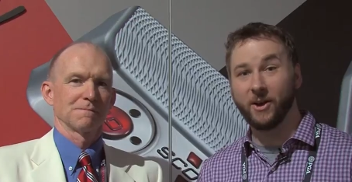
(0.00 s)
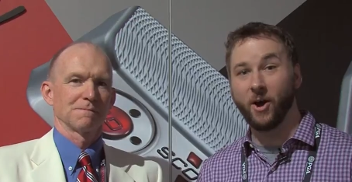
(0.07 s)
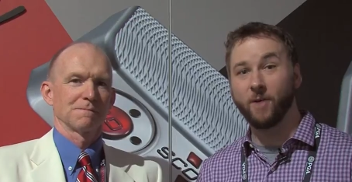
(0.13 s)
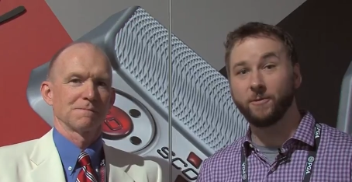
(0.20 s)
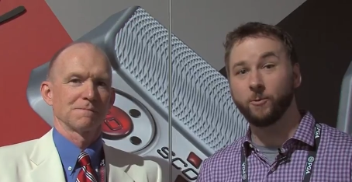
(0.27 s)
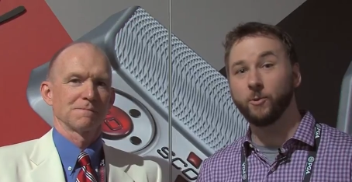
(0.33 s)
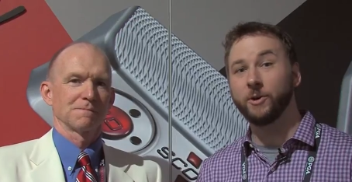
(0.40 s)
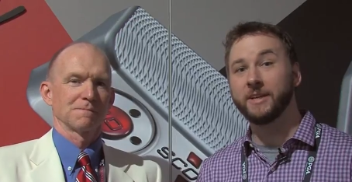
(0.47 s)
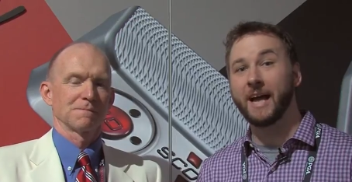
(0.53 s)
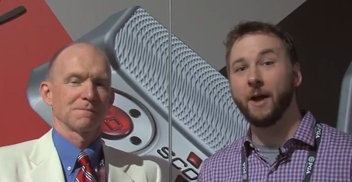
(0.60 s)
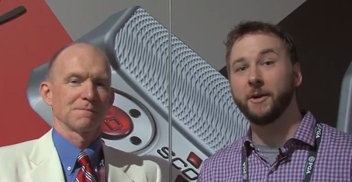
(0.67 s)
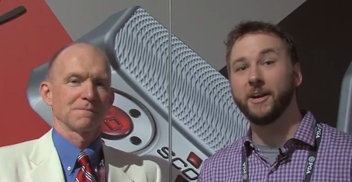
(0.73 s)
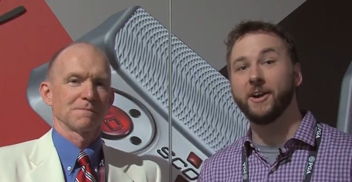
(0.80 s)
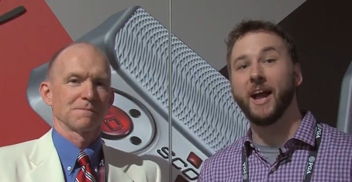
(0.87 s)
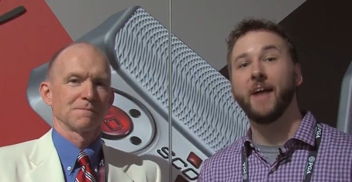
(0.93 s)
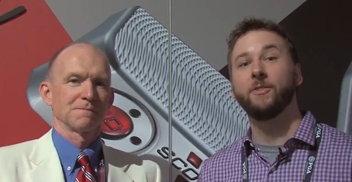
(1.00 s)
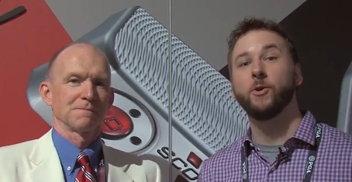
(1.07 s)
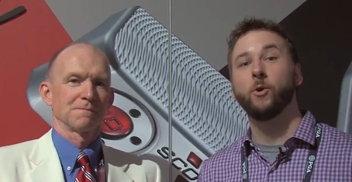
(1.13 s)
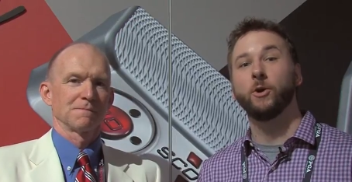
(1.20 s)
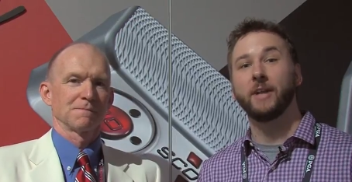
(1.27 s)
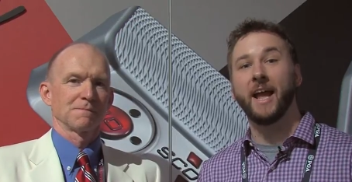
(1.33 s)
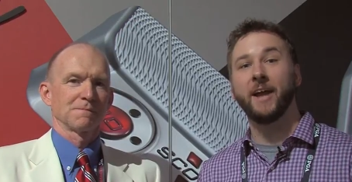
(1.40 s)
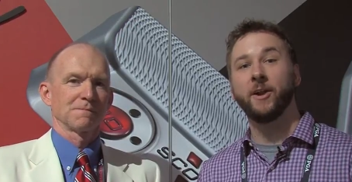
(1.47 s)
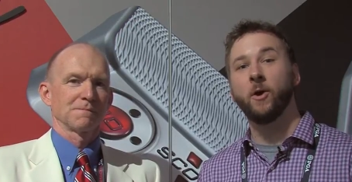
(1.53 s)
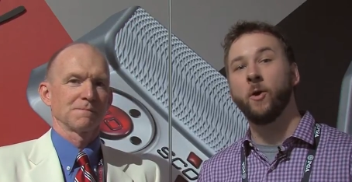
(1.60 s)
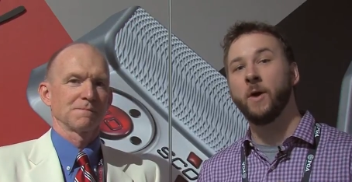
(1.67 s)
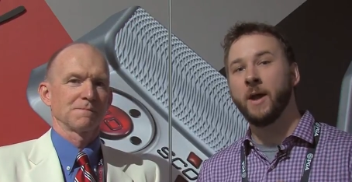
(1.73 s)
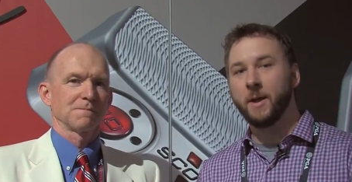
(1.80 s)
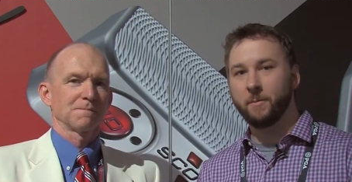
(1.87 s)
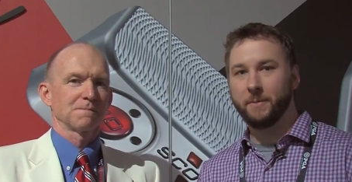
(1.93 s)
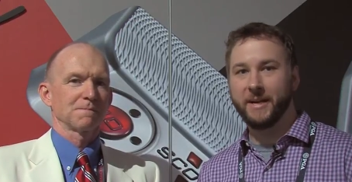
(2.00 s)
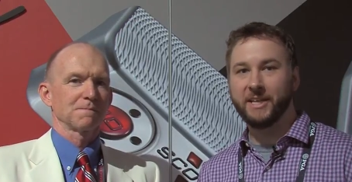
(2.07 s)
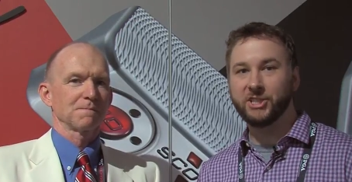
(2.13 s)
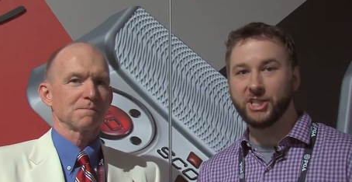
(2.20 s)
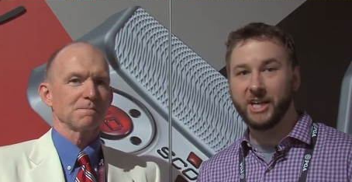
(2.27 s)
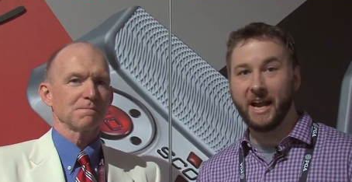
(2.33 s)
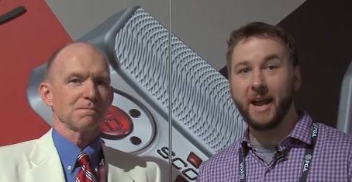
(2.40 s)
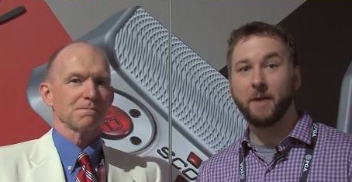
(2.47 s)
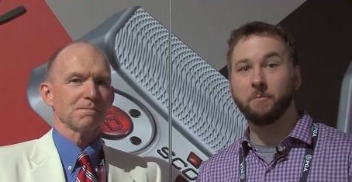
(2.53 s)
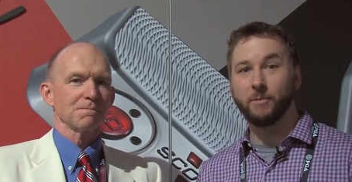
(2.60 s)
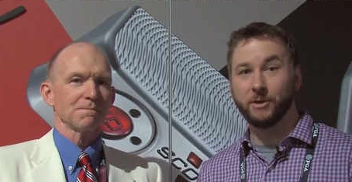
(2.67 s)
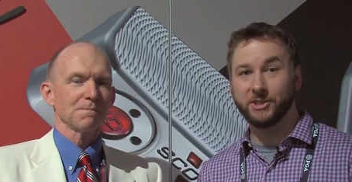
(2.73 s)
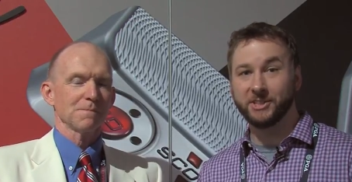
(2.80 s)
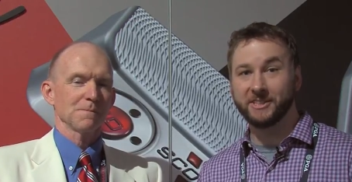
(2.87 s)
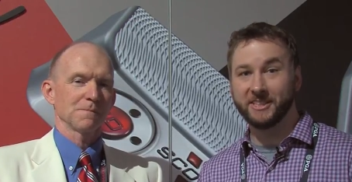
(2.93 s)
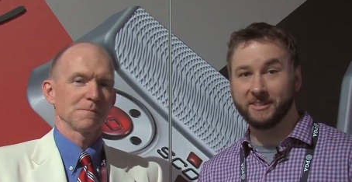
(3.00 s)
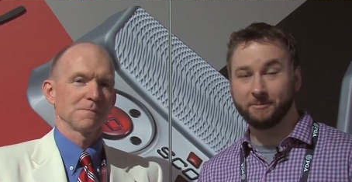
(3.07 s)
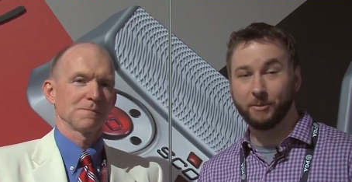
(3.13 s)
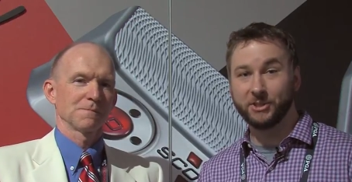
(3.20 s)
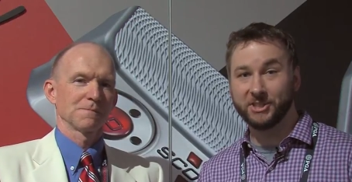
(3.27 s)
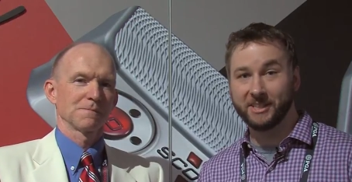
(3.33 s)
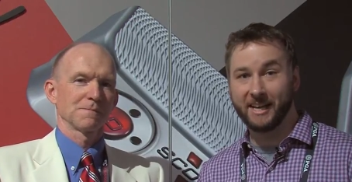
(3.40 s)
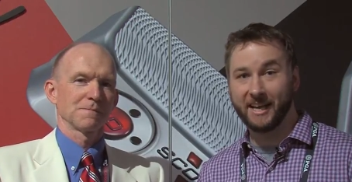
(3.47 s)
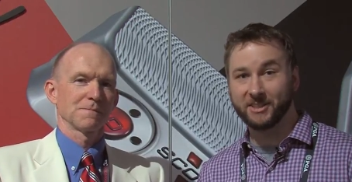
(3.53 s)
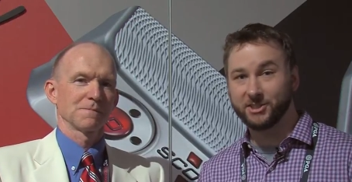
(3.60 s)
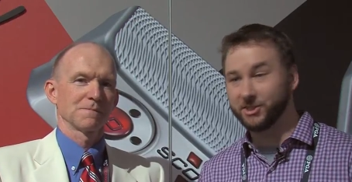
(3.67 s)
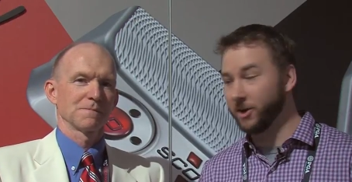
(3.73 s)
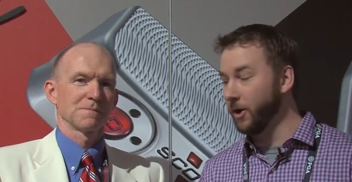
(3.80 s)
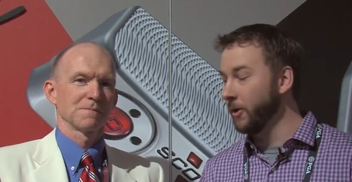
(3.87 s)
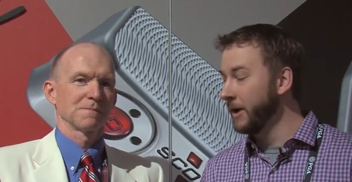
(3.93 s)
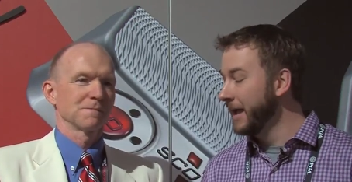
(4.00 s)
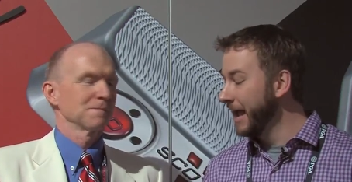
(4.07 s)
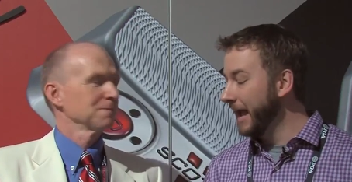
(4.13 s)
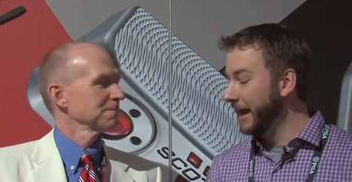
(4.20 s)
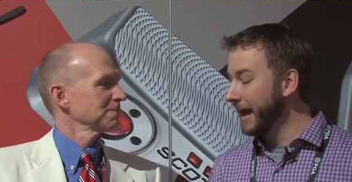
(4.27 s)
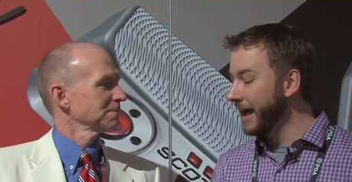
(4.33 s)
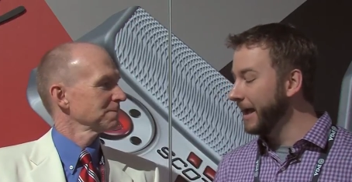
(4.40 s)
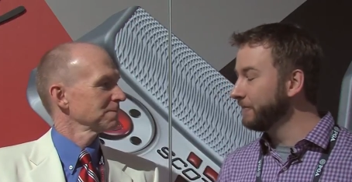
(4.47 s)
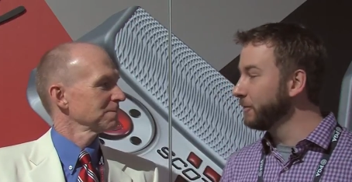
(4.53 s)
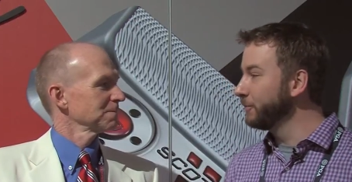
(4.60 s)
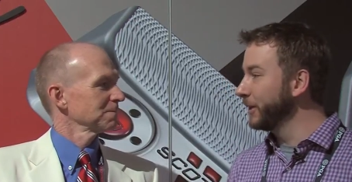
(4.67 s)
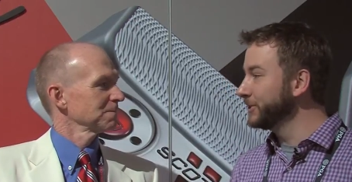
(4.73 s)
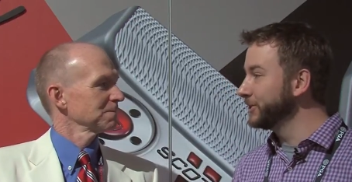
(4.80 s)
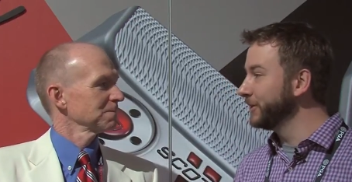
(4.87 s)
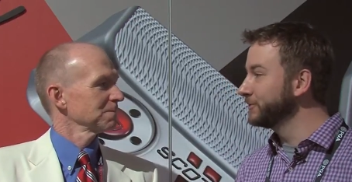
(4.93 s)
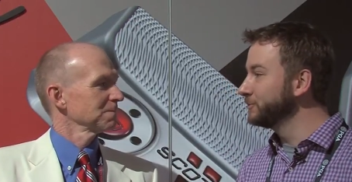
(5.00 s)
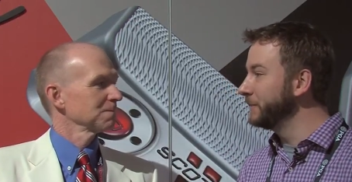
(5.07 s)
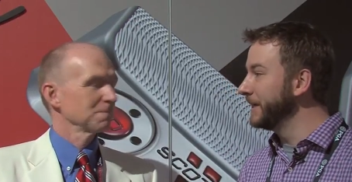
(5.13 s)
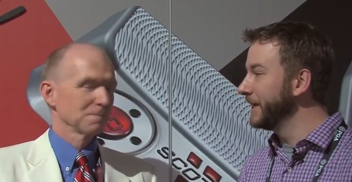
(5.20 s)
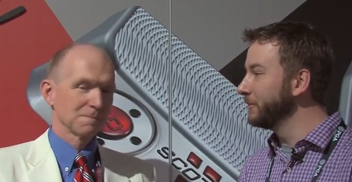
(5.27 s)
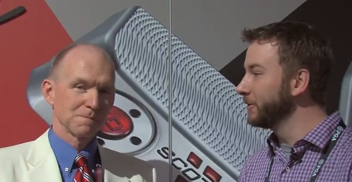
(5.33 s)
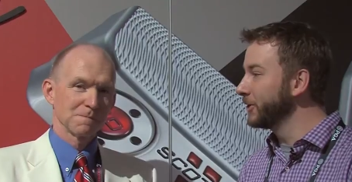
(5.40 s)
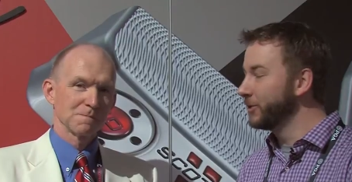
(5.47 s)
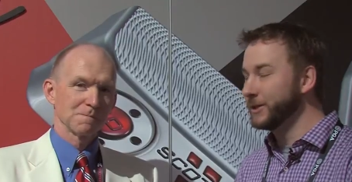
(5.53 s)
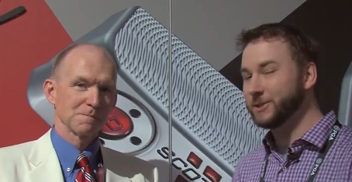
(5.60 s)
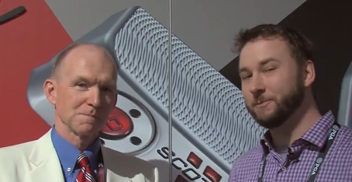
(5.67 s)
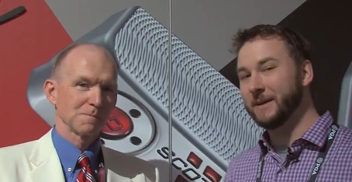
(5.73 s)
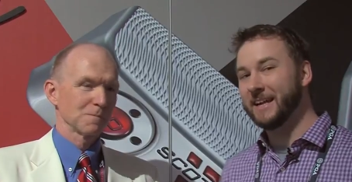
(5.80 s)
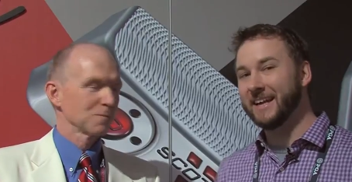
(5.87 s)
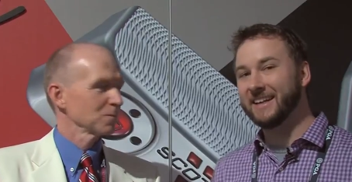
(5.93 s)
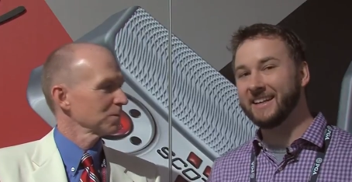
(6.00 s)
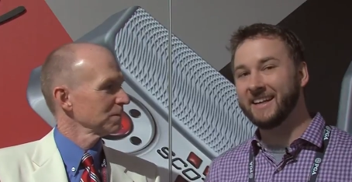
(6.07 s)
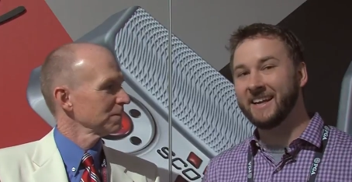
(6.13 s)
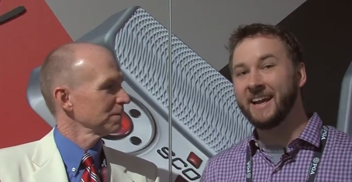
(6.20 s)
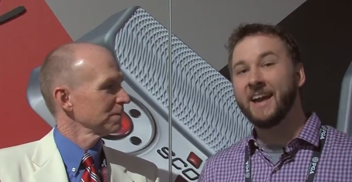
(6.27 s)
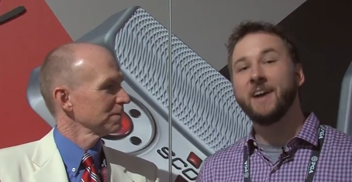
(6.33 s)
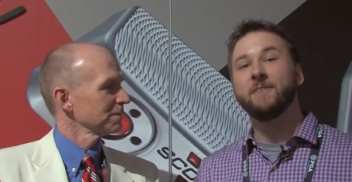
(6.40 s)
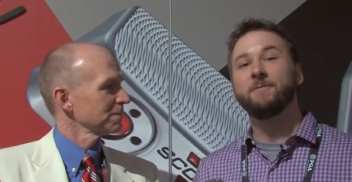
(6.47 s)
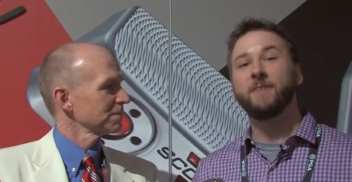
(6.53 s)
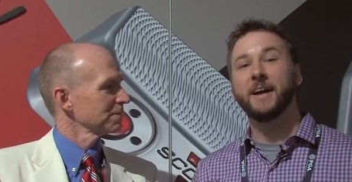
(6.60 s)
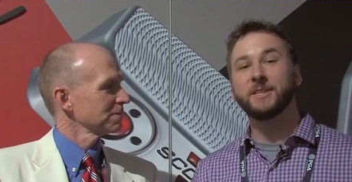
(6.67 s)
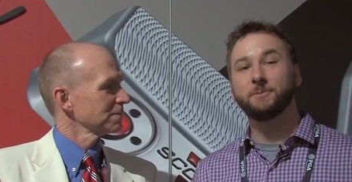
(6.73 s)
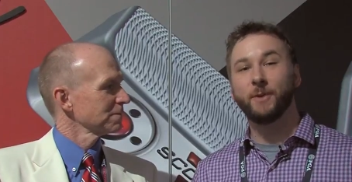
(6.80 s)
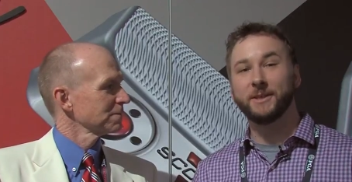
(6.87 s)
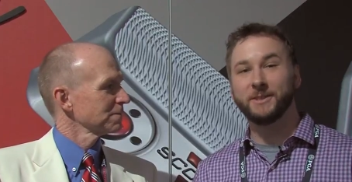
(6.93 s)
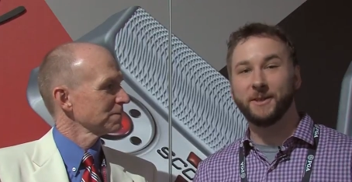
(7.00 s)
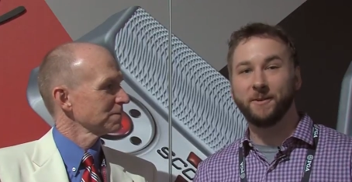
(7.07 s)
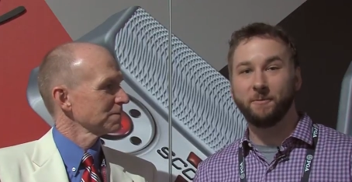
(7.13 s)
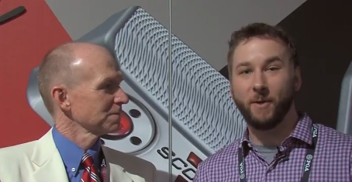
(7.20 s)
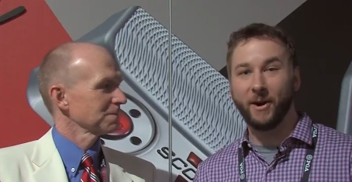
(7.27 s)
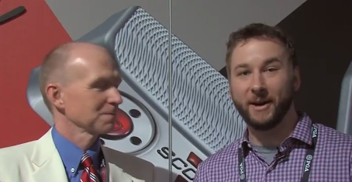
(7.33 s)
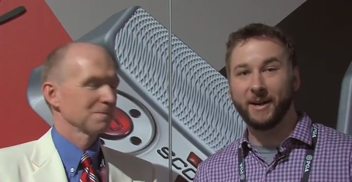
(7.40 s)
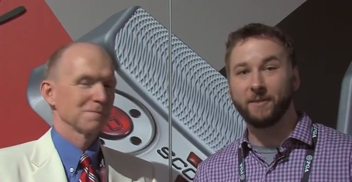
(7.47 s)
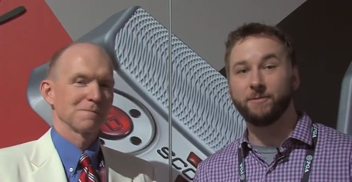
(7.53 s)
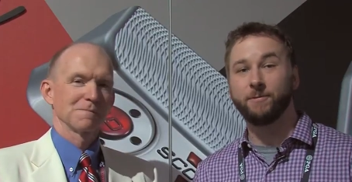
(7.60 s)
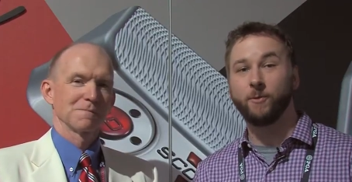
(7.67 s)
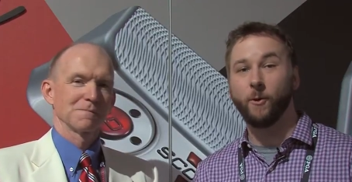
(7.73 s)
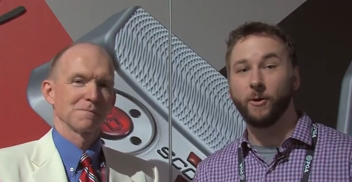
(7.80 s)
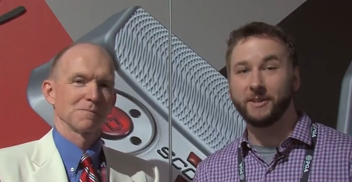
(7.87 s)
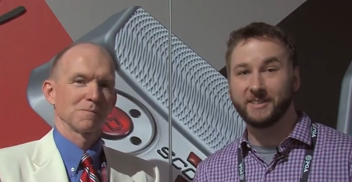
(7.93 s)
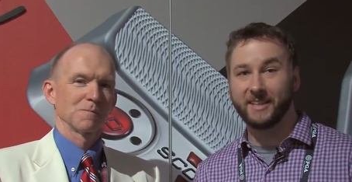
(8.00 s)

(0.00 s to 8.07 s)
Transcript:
Speaker 1: Golf, and we're down here at the Orlando PGA Merchand Merchandise Show, and I have the pleasure of speaking with Chris McGinley, Vice President of Marketing for